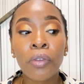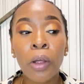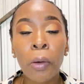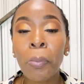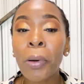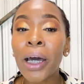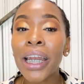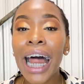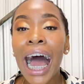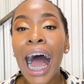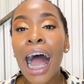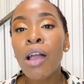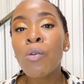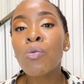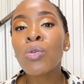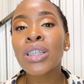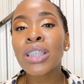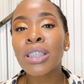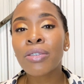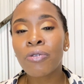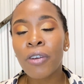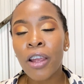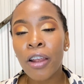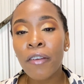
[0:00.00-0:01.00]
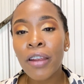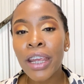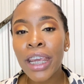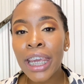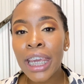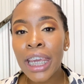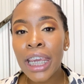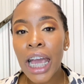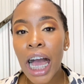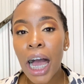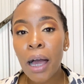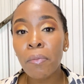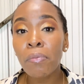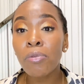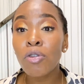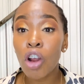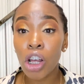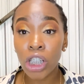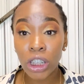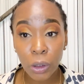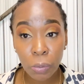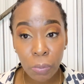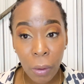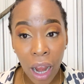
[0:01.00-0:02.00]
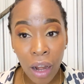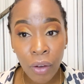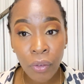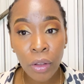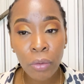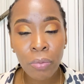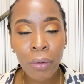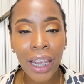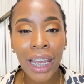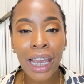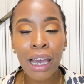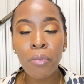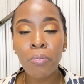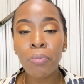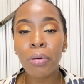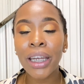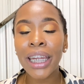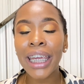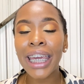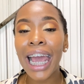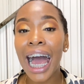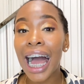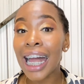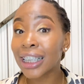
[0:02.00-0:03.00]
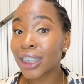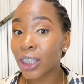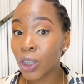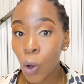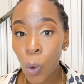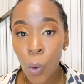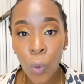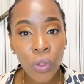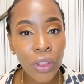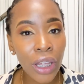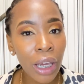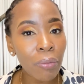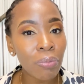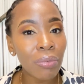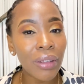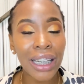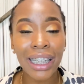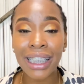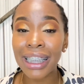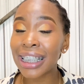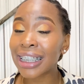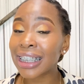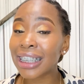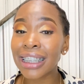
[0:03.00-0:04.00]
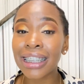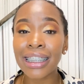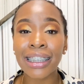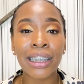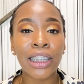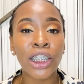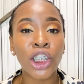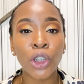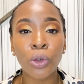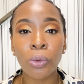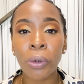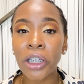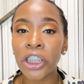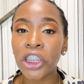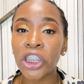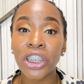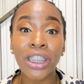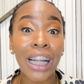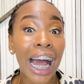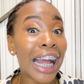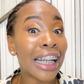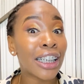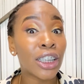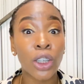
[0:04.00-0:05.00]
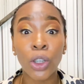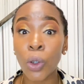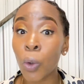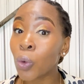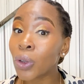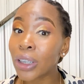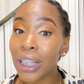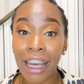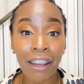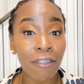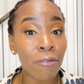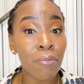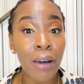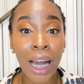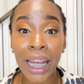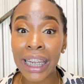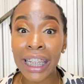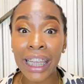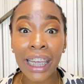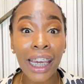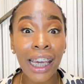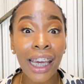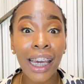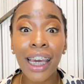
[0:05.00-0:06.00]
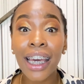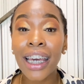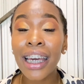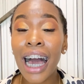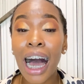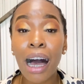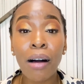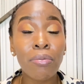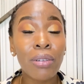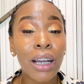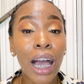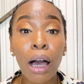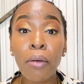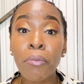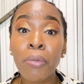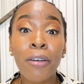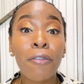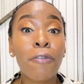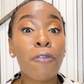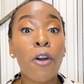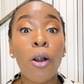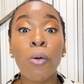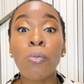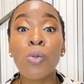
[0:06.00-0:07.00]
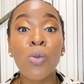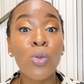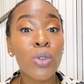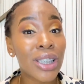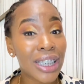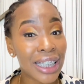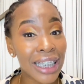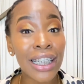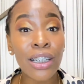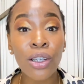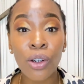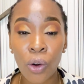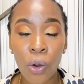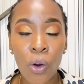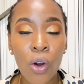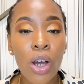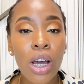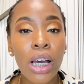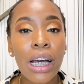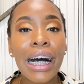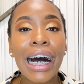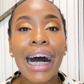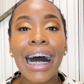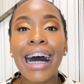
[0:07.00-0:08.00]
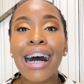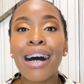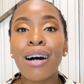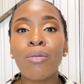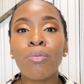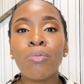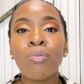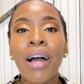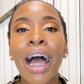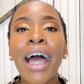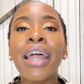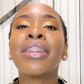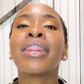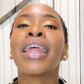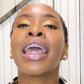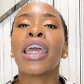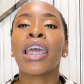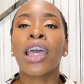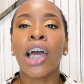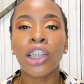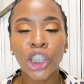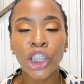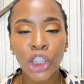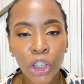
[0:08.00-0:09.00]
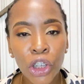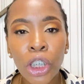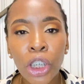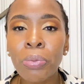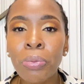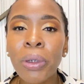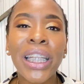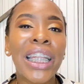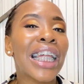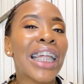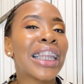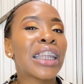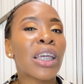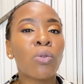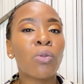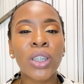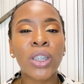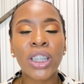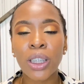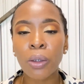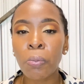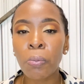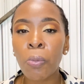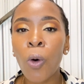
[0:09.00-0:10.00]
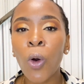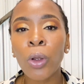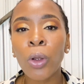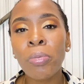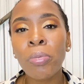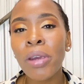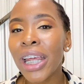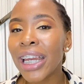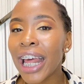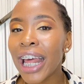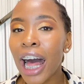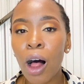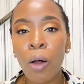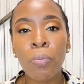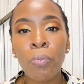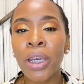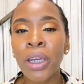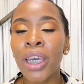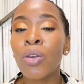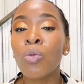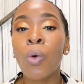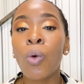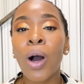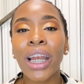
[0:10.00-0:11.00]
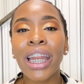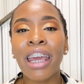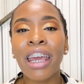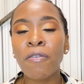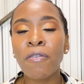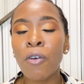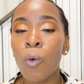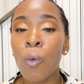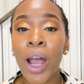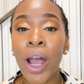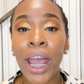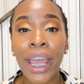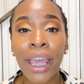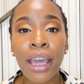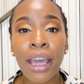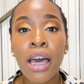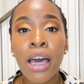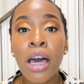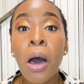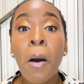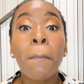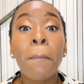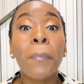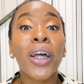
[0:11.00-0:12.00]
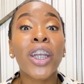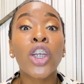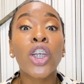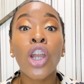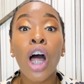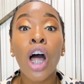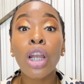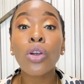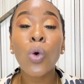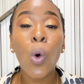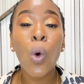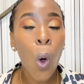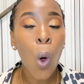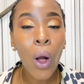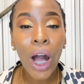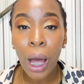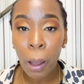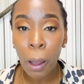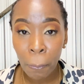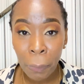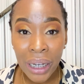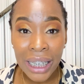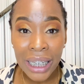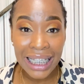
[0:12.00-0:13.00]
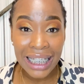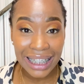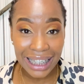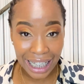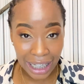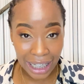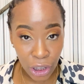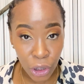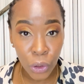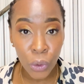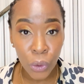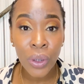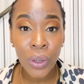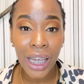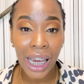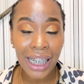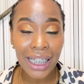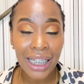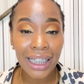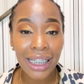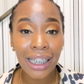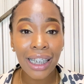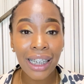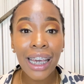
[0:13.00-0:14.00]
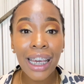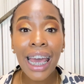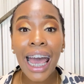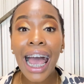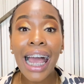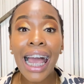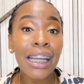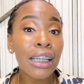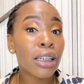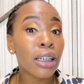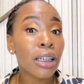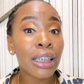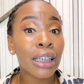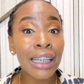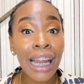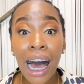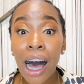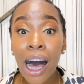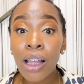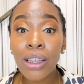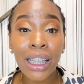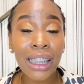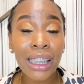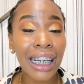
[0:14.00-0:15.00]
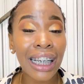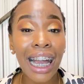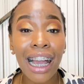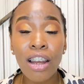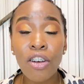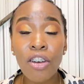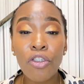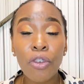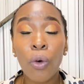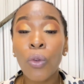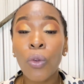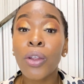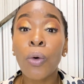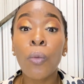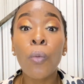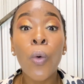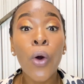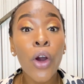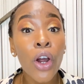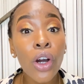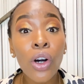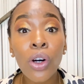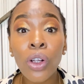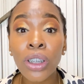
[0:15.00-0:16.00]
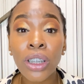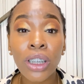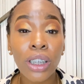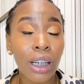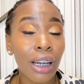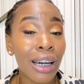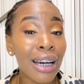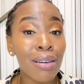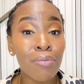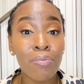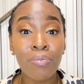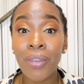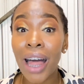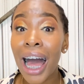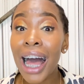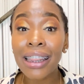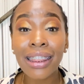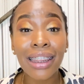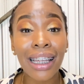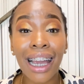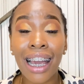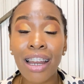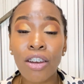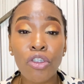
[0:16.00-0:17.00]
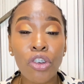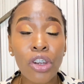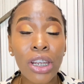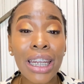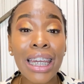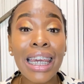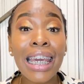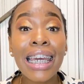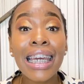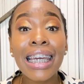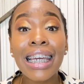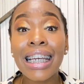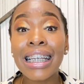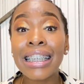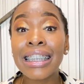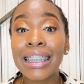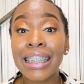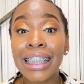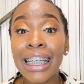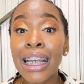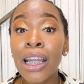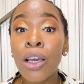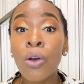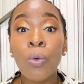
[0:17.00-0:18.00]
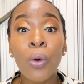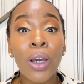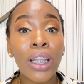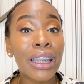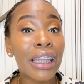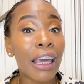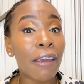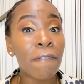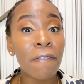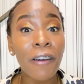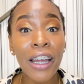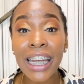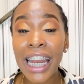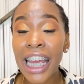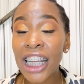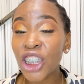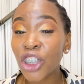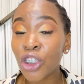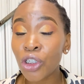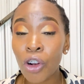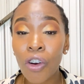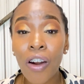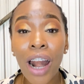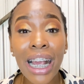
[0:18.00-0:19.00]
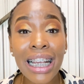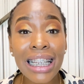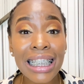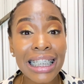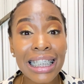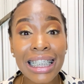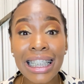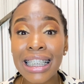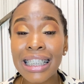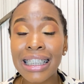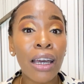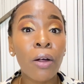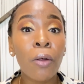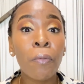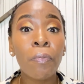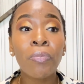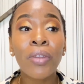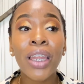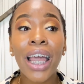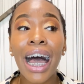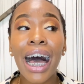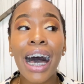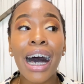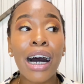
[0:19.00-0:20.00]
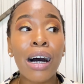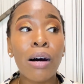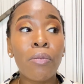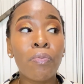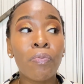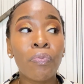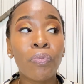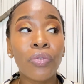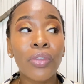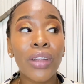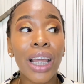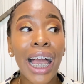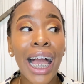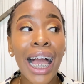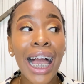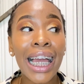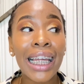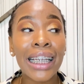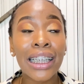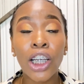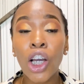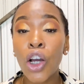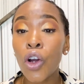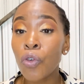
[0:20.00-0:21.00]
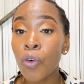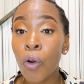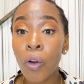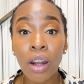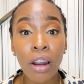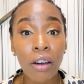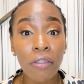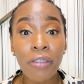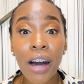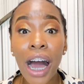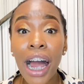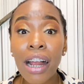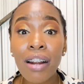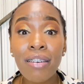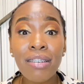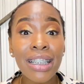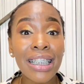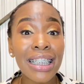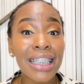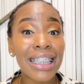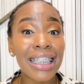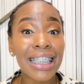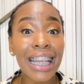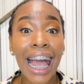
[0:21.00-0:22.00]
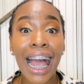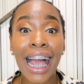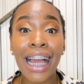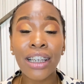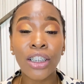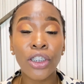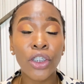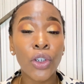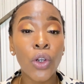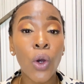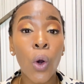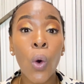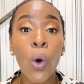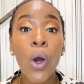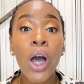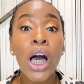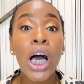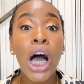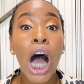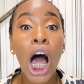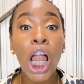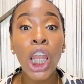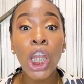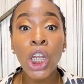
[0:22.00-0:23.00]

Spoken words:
But I was very transparent with my company. I told them that this is the situation. I don't have money. I'm coming from zero. And they assured me that they would support me and help me in whatever way. But not all companies can do that. And now that the world and the country is dealing with a financial crisis and coronavirus, and a